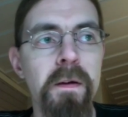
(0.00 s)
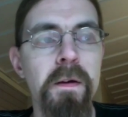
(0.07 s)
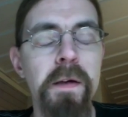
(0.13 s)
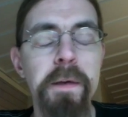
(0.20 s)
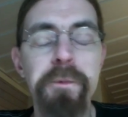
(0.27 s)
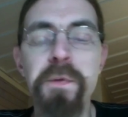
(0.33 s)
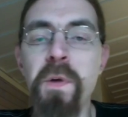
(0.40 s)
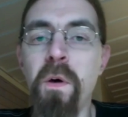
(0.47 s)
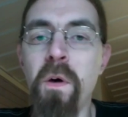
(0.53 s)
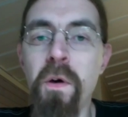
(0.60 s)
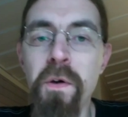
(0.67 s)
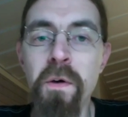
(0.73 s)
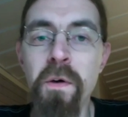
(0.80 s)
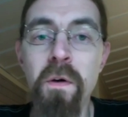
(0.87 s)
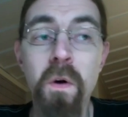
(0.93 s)
if you
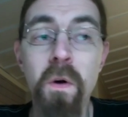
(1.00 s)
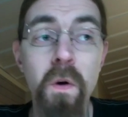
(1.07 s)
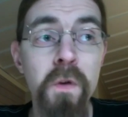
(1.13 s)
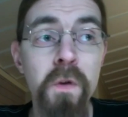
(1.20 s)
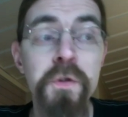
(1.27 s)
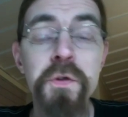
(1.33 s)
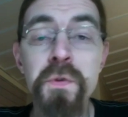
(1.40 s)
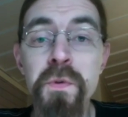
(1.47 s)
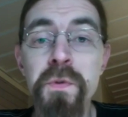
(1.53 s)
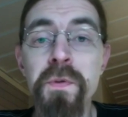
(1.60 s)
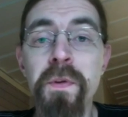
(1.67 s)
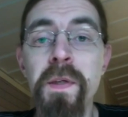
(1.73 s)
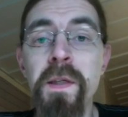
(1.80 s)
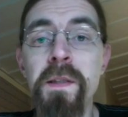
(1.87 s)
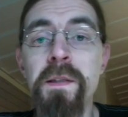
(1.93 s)
are all new to
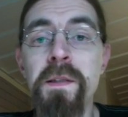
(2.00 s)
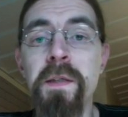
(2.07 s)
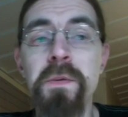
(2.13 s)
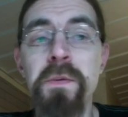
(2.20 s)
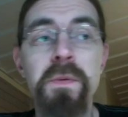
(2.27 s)
this and you